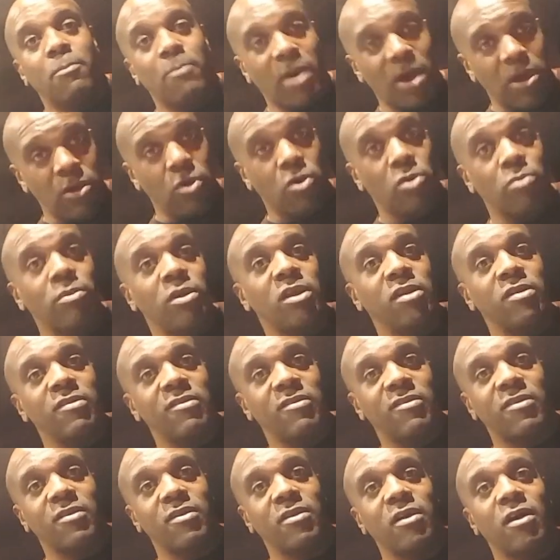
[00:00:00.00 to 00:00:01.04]
By all
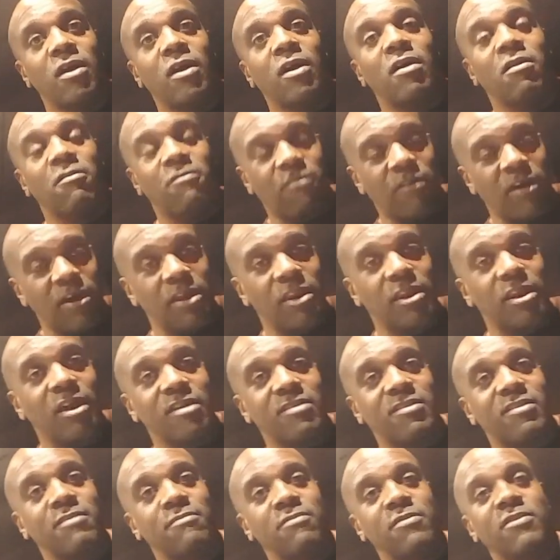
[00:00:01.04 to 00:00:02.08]
means, find an
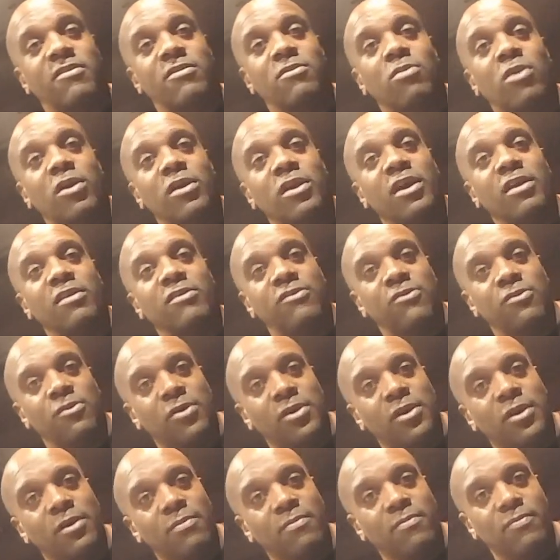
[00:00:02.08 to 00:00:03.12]
activity what you
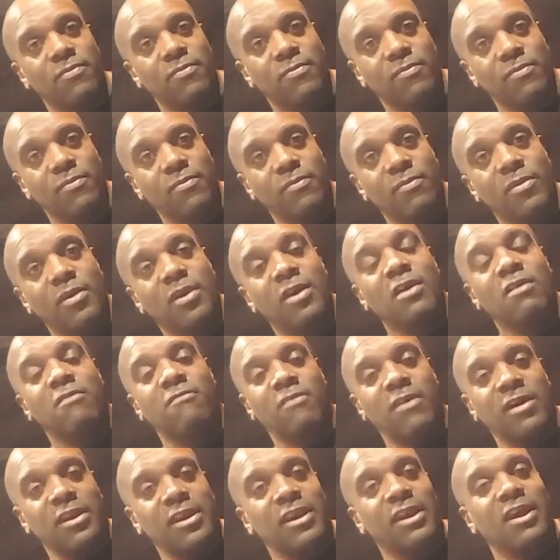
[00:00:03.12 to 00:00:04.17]
enjoy,
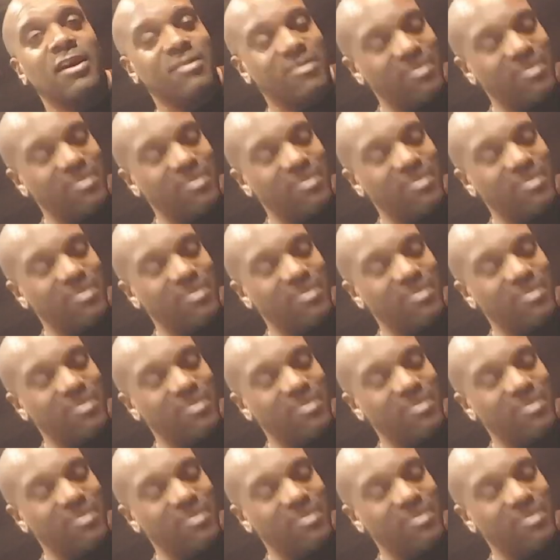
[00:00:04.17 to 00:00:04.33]
find an